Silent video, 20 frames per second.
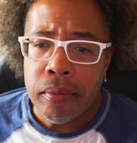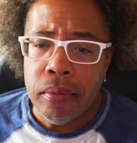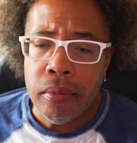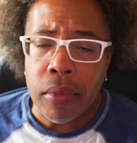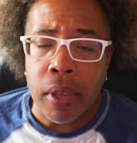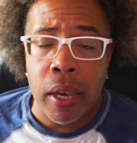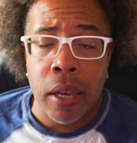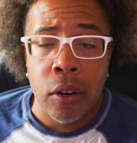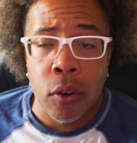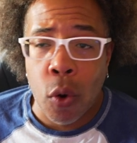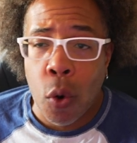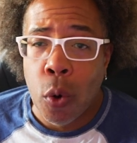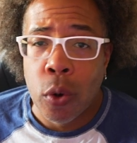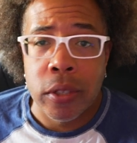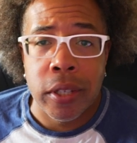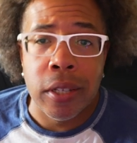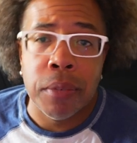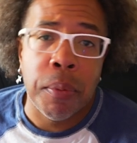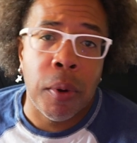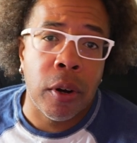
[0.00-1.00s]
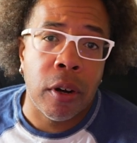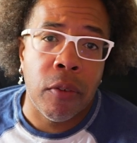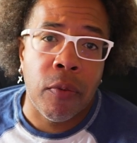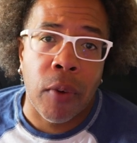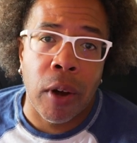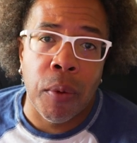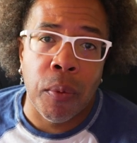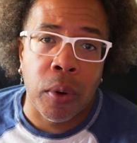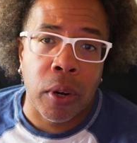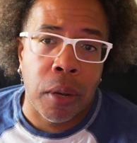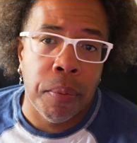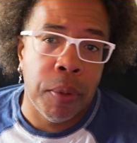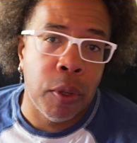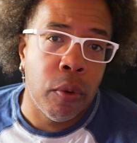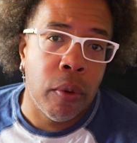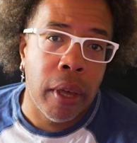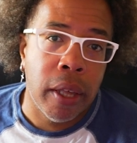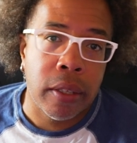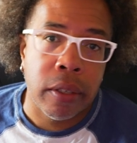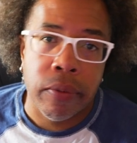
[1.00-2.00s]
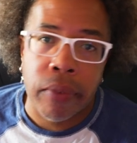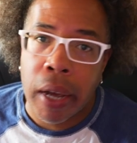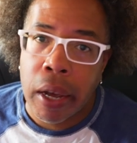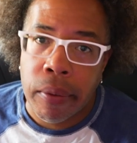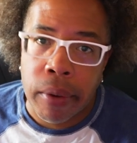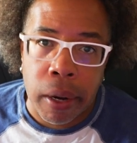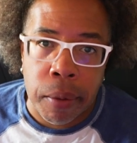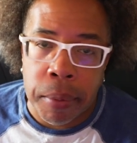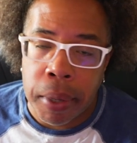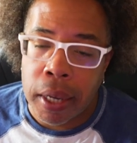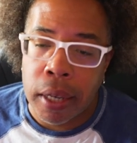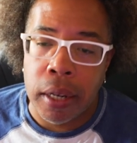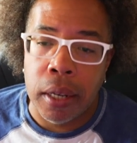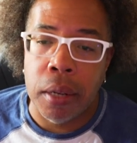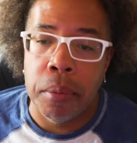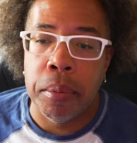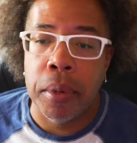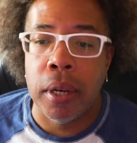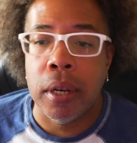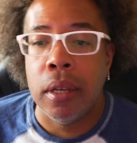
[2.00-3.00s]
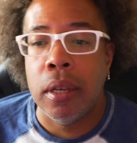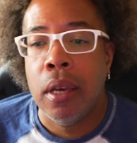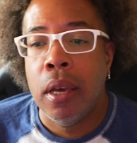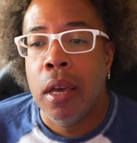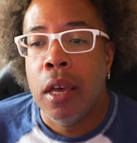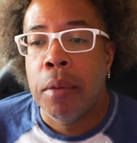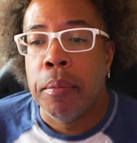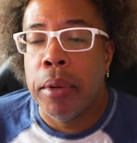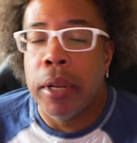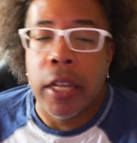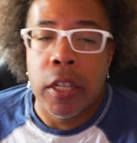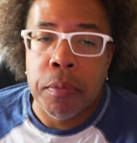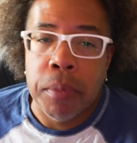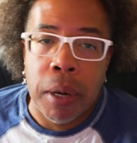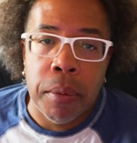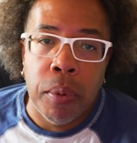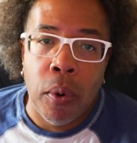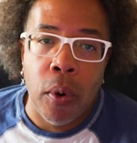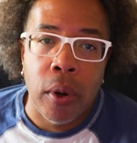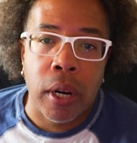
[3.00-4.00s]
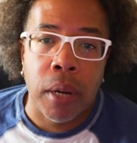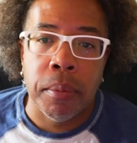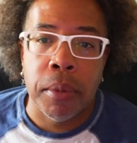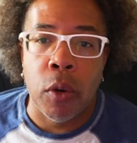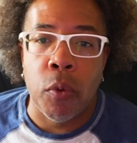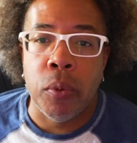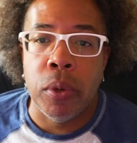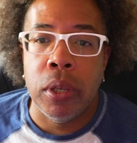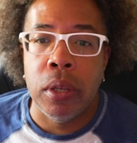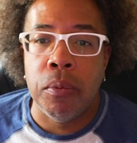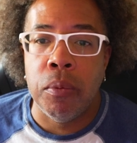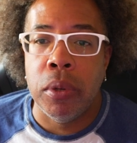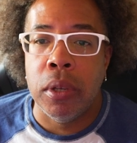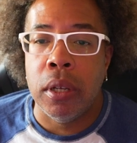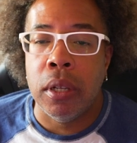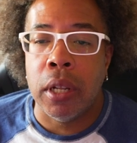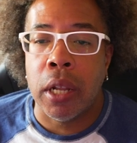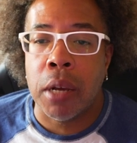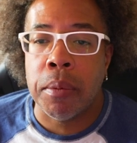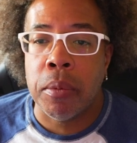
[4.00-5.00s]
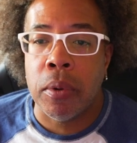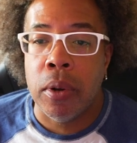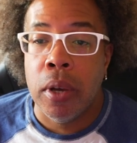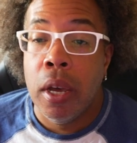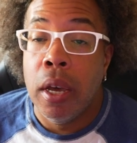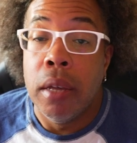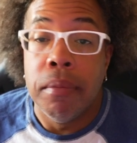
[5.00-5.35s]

And of course, that's part of the framework. I mean, you can't survive without making any money. But that's my point. I'm like, we glamour.